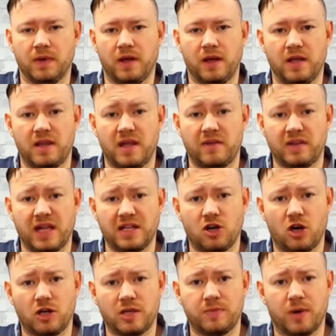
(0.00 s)
The Evaglide
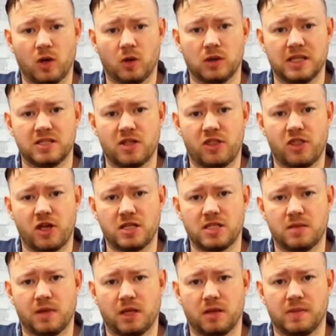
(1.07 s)
Corded Pole is a
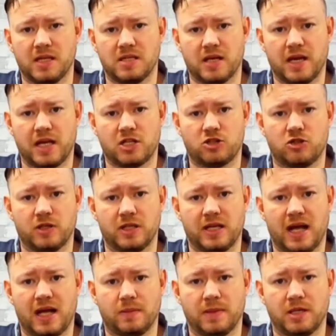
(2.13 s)
30mm extruded
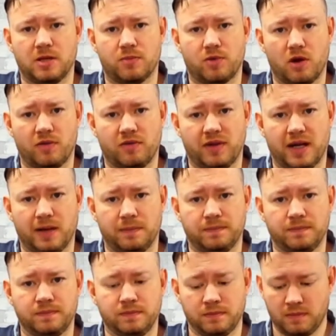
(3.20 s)
aluminium profile.
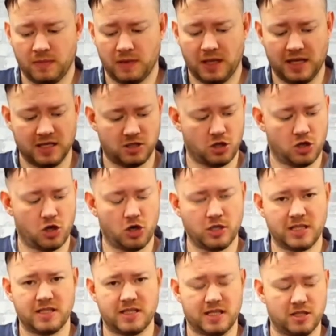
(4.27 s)
It's a corded
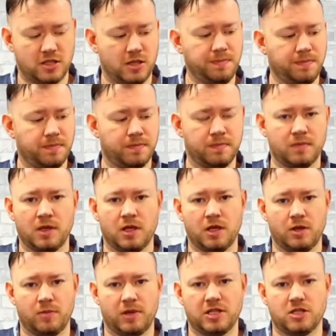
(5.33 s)
system,
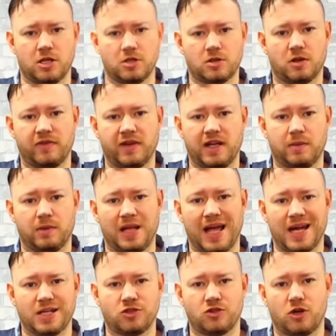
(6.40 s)
but is also available
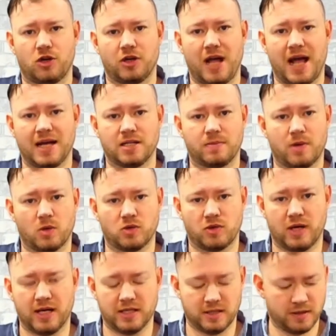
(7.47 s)
hand-drawn and
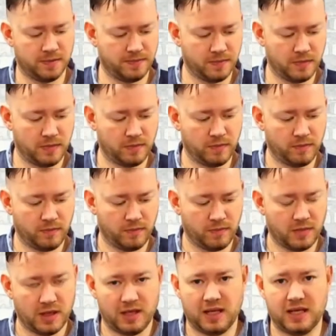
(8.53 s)
motorised.
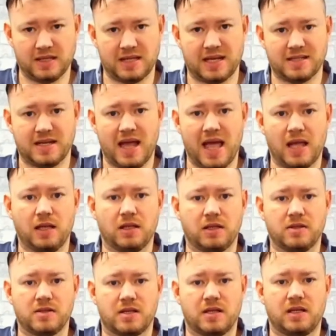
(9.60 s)
It has an
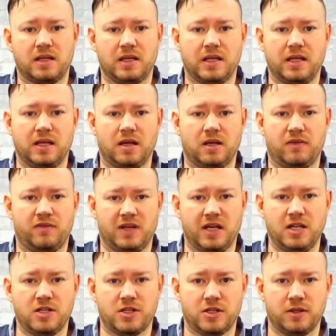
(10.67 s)
elegant and clean
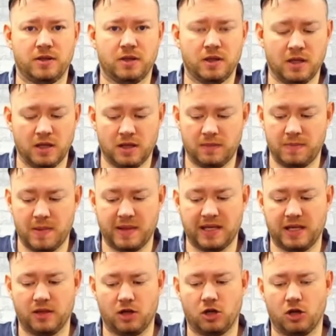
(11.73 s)
finish, mimicking
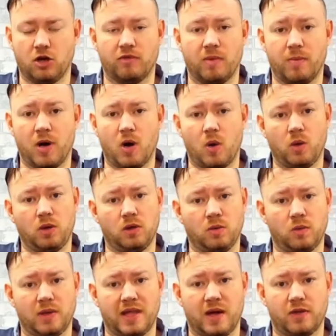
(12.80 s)
the look of a pole
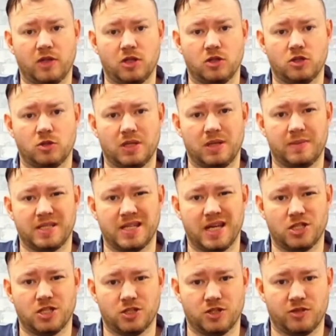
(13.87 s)
without the usual
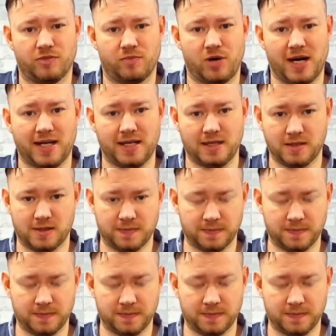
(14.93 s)
limitations of brackets.